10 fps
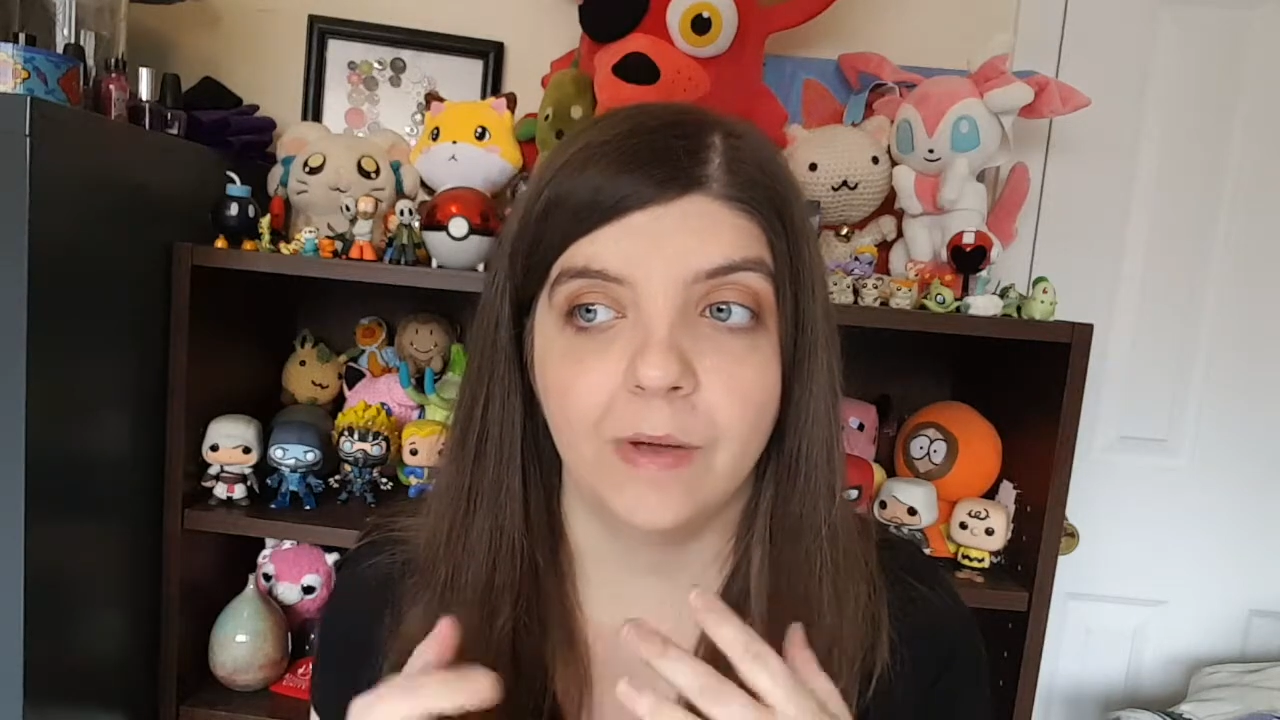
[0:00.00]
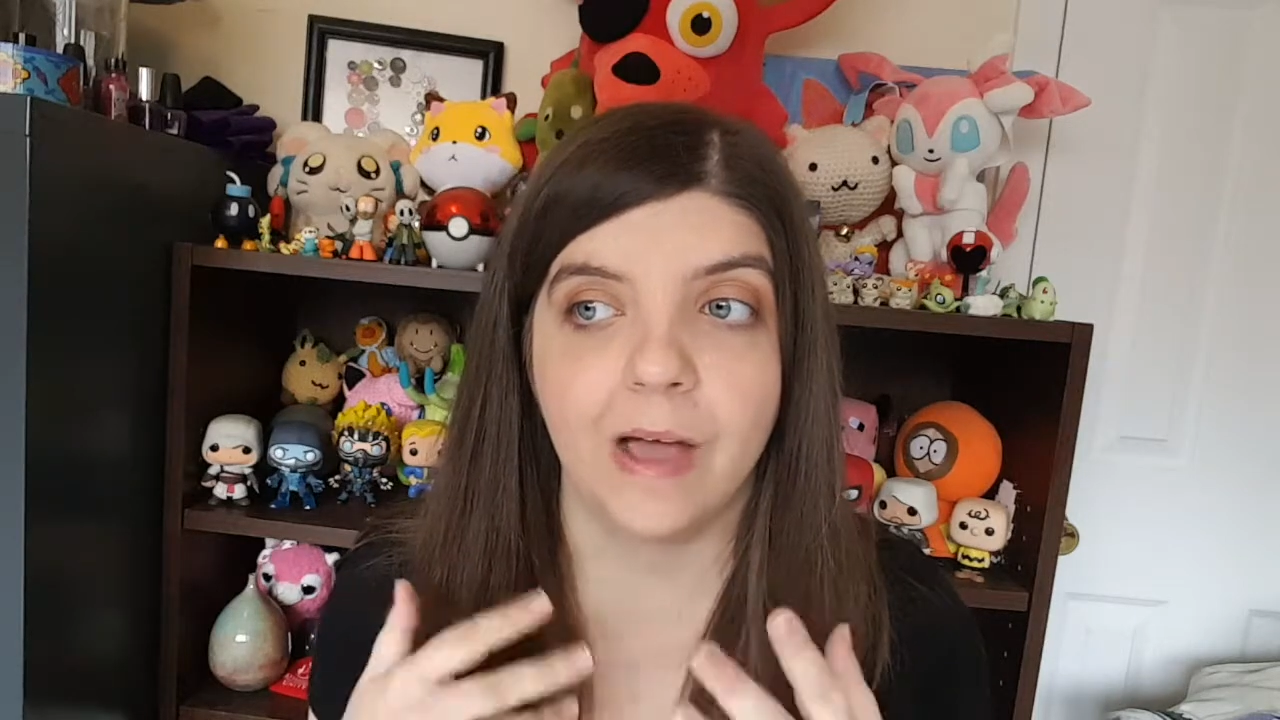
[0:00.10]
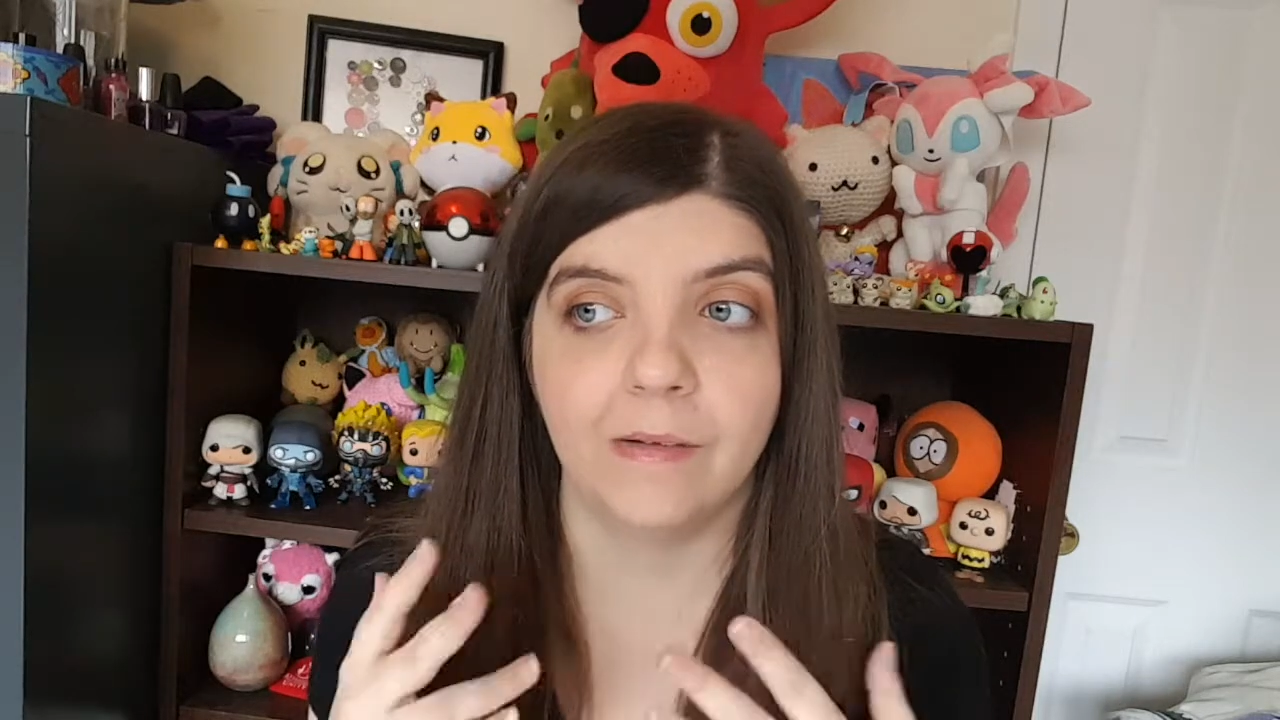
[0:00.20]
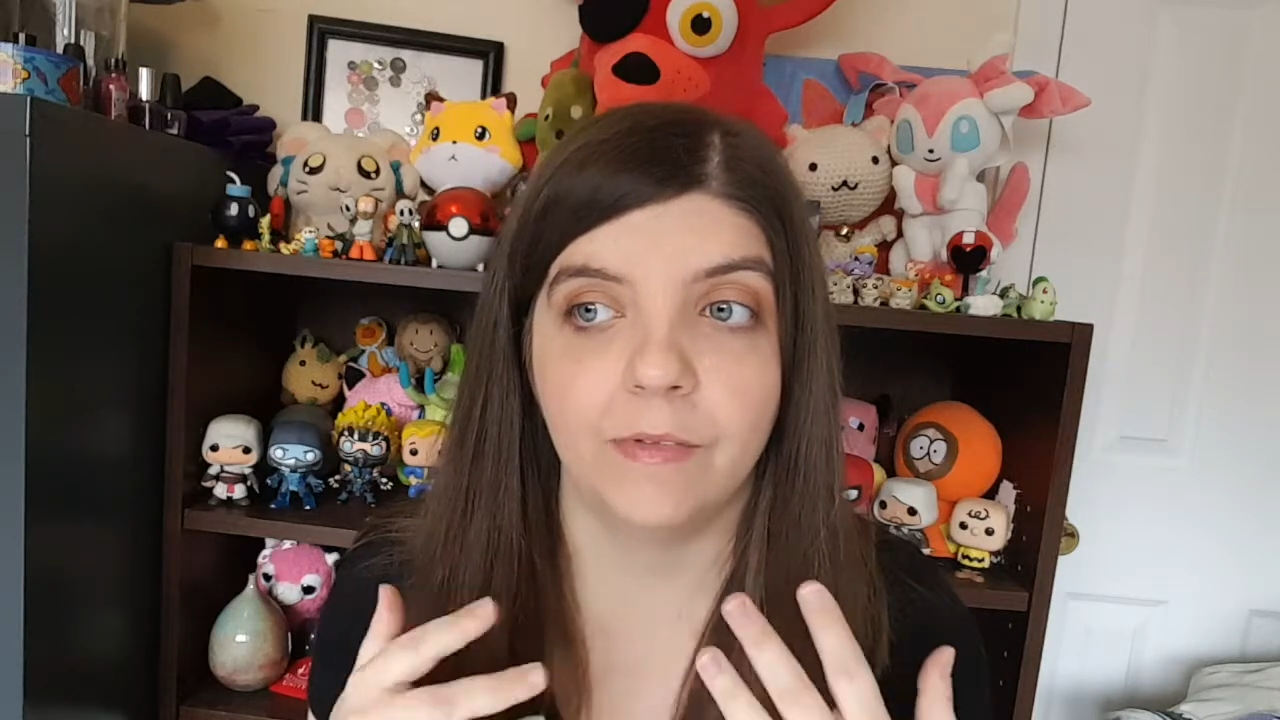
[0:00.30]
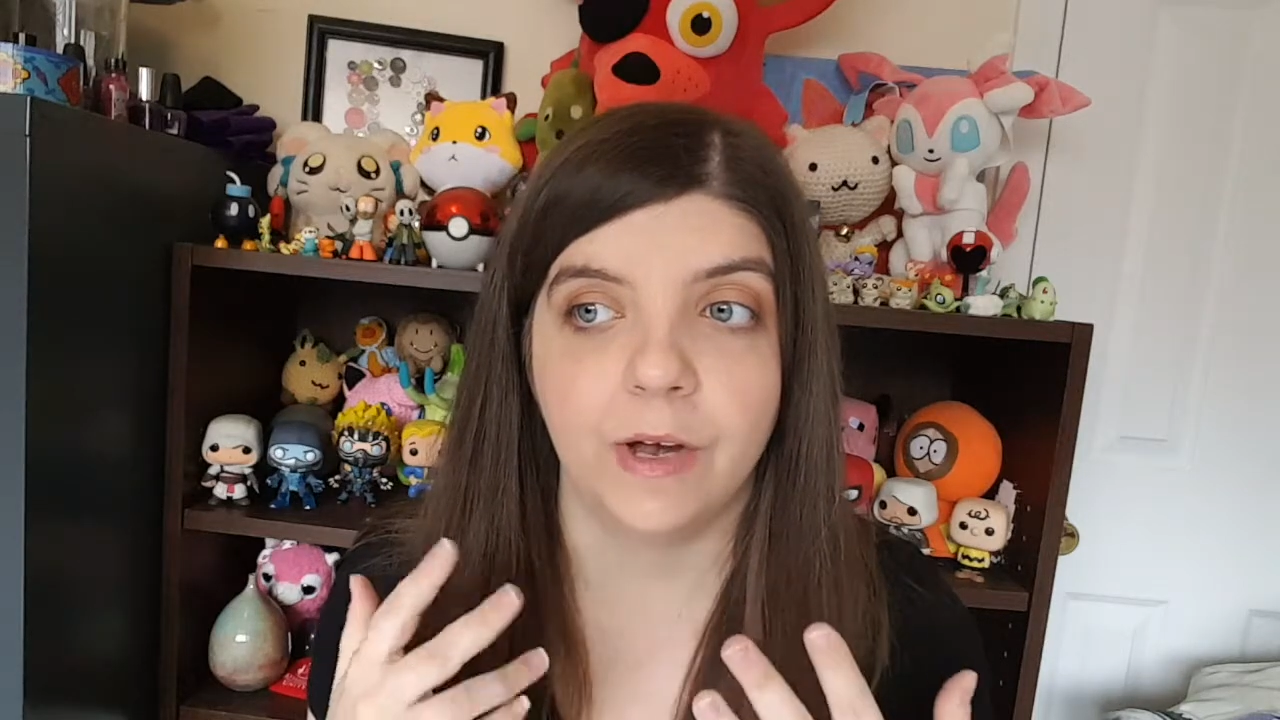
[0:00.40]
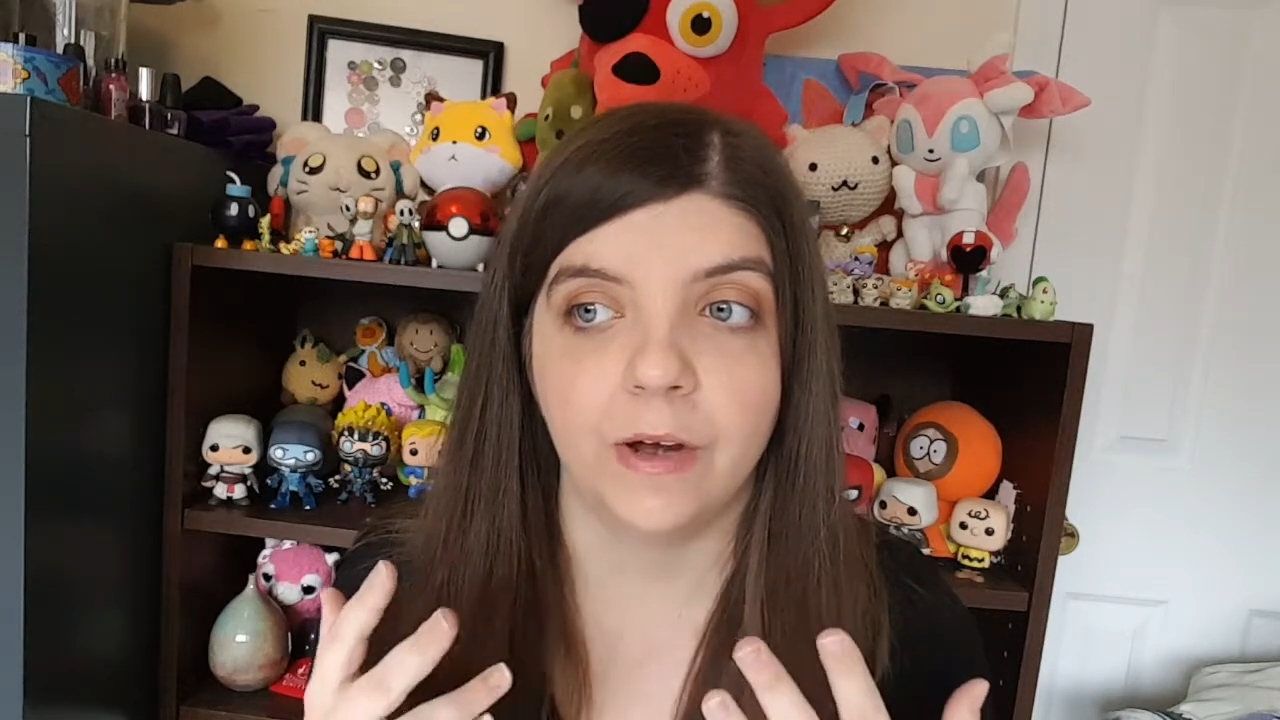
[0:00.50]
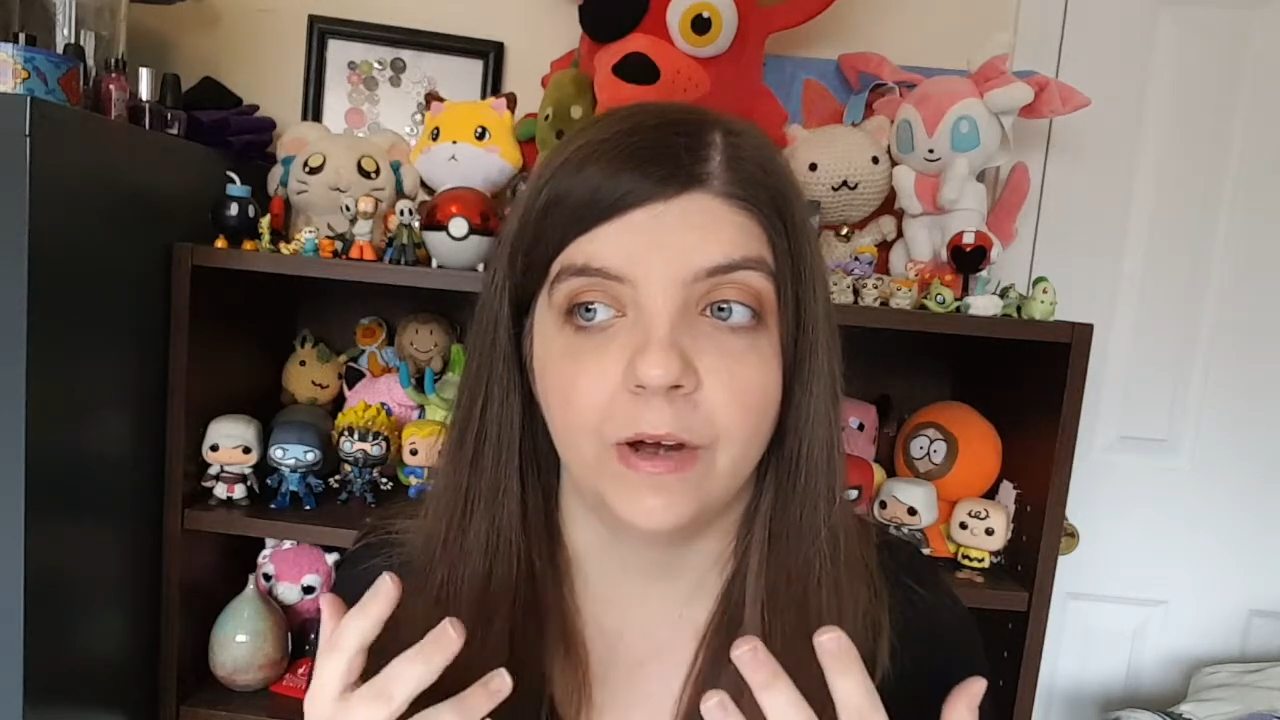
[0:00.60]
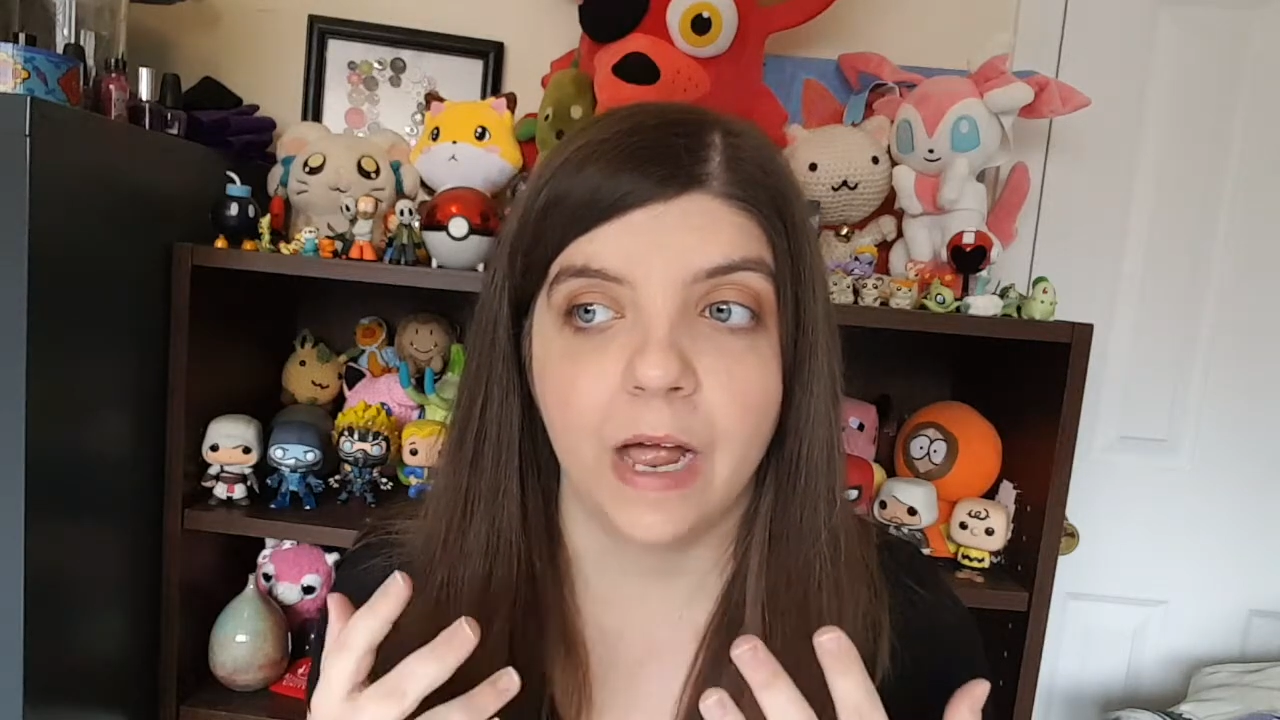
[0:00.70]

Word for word: have their